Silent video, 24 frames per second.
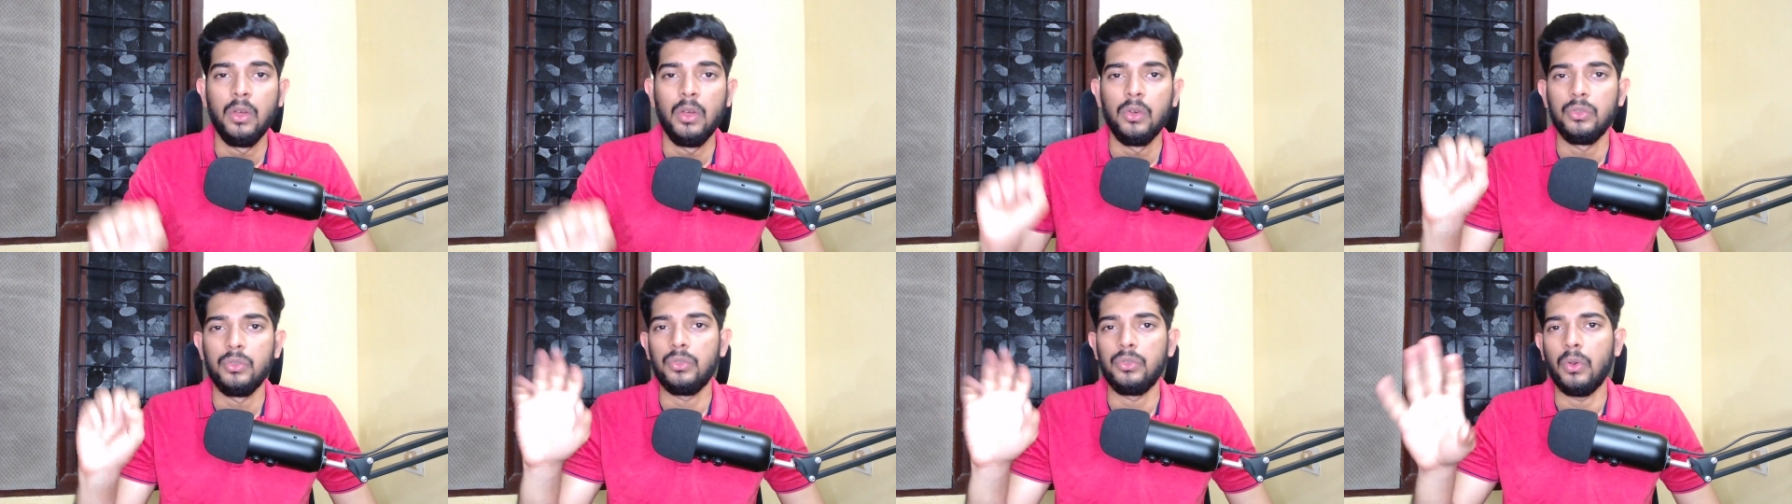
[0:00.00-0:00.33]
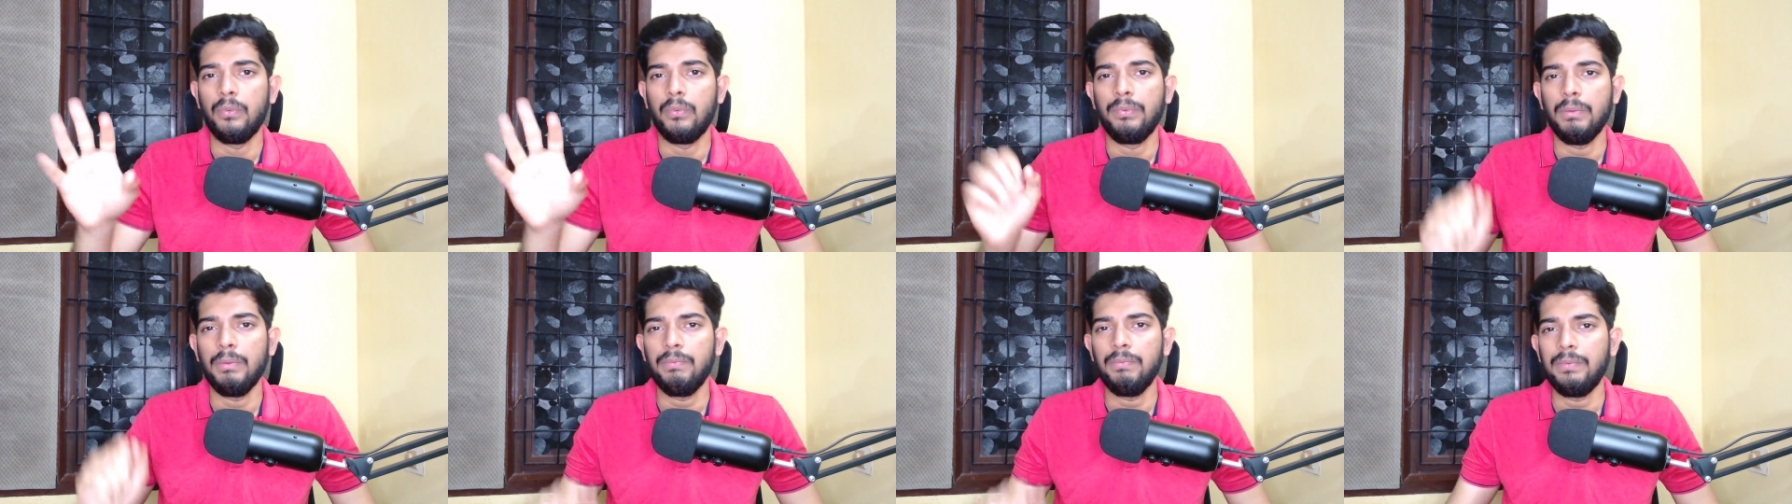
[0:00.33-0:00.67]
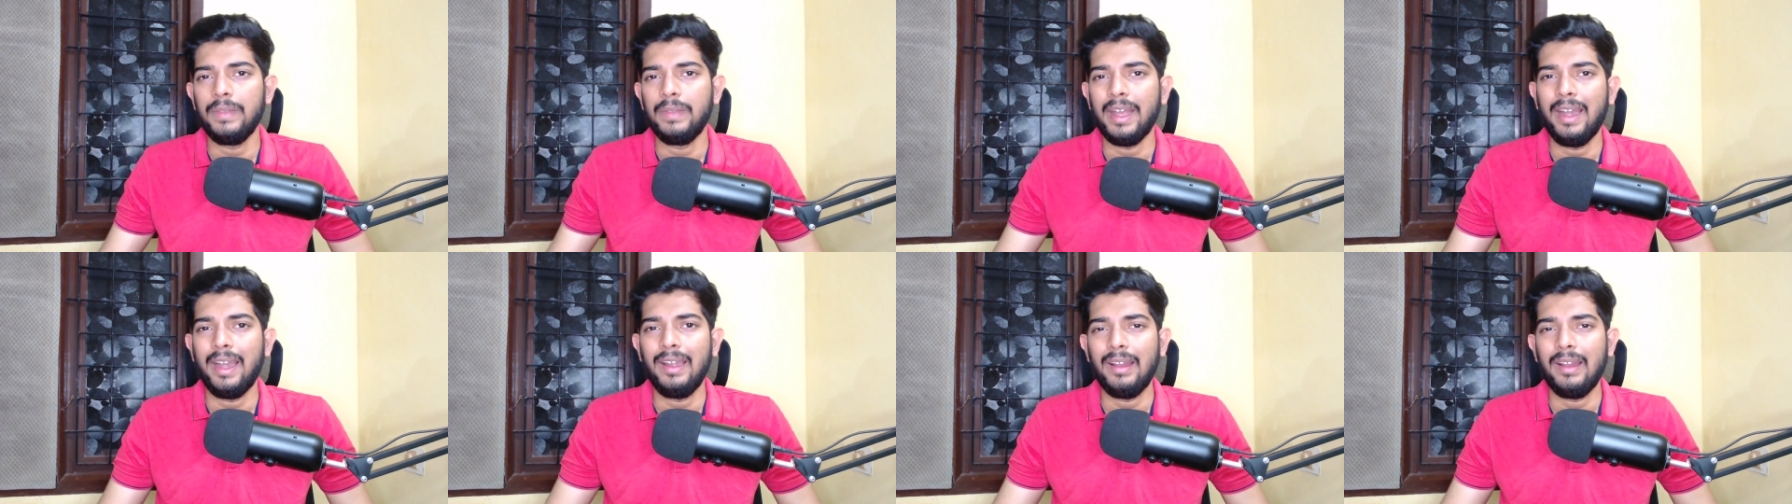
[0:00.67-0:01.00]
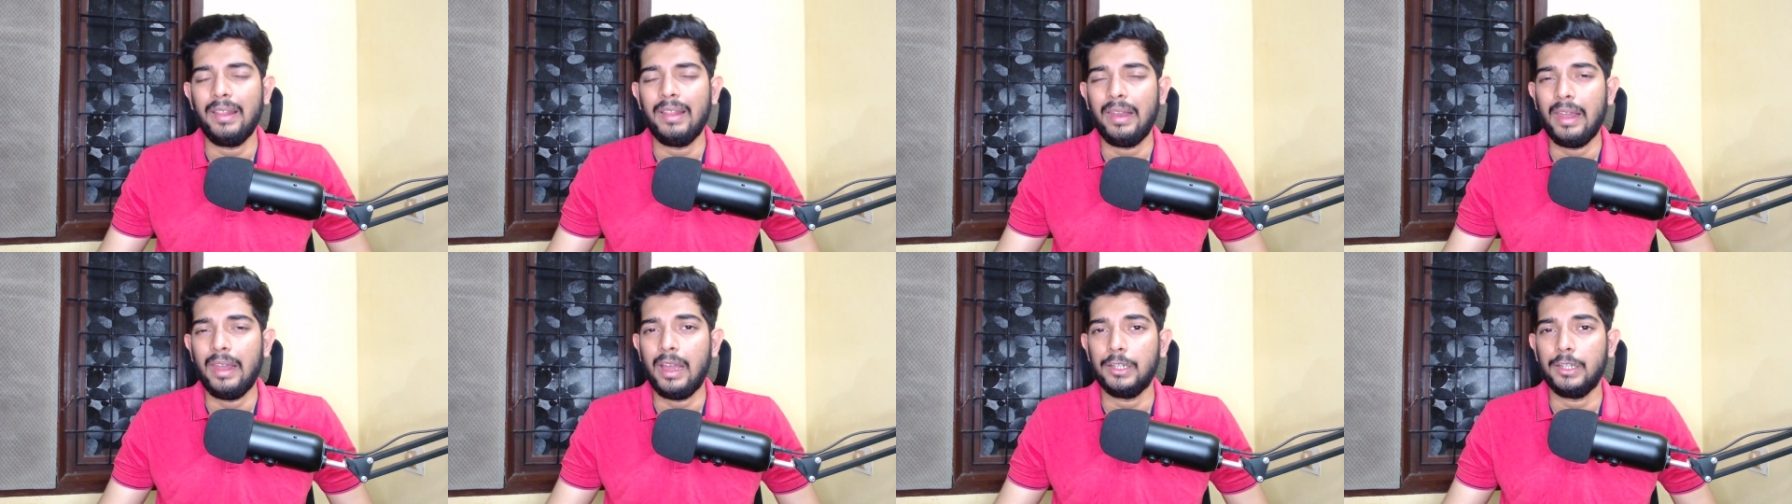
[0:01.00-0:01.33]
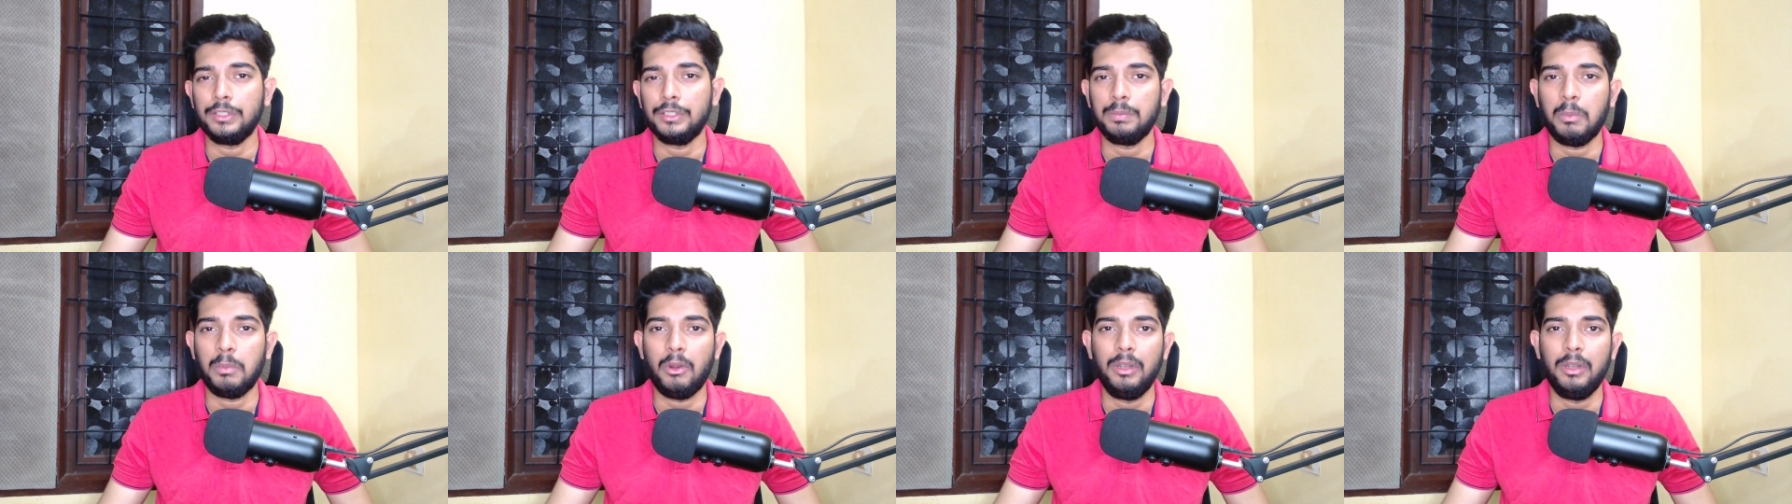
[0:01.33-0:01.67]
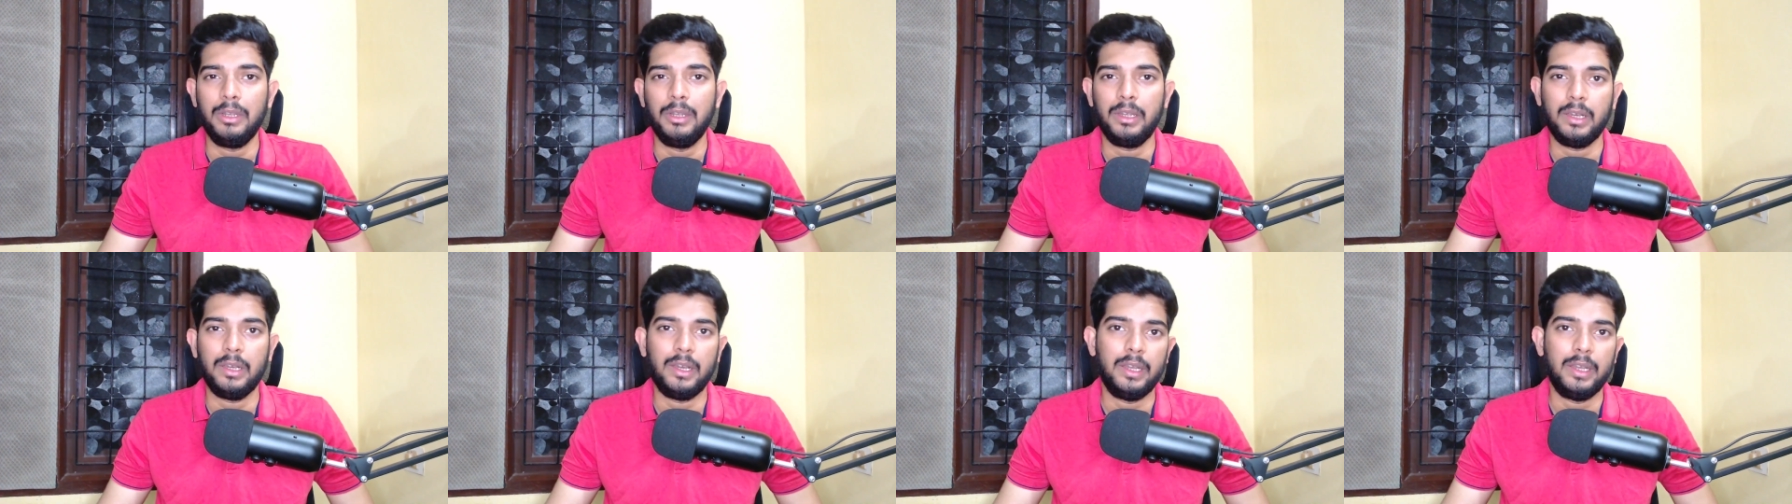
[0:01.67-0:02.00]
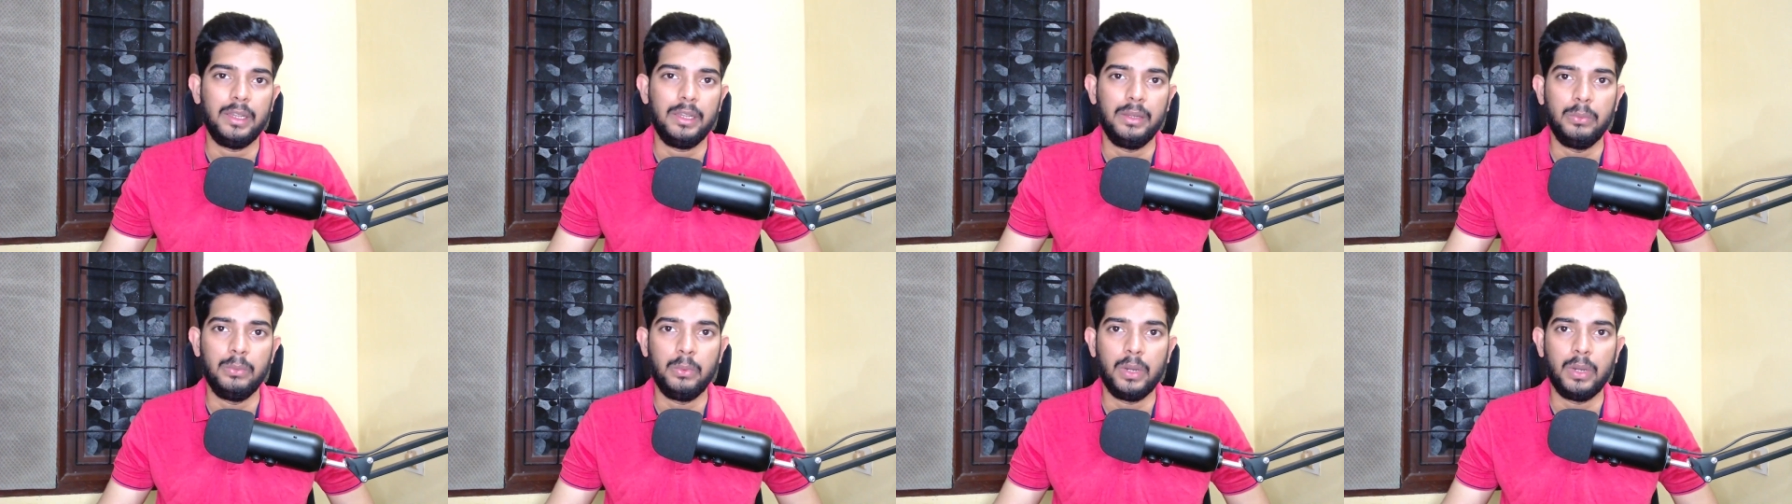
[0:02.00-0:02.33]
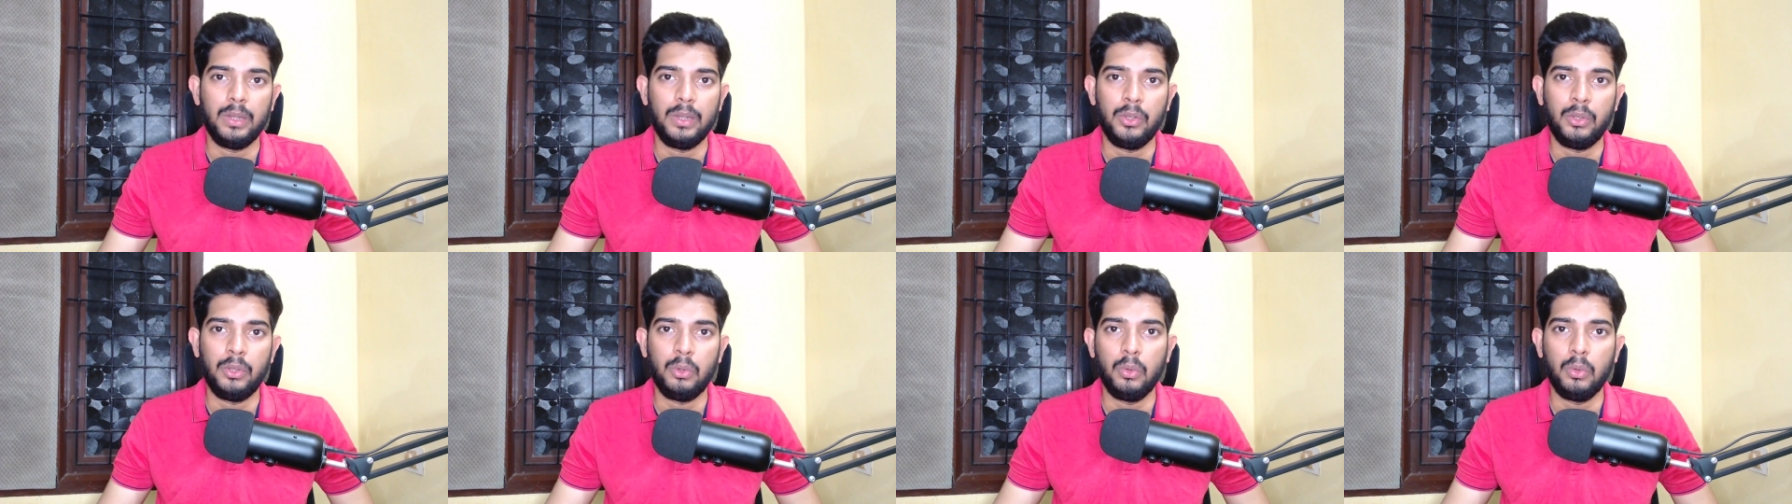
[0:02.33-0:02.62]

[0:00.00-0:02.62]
So fifth and last point I want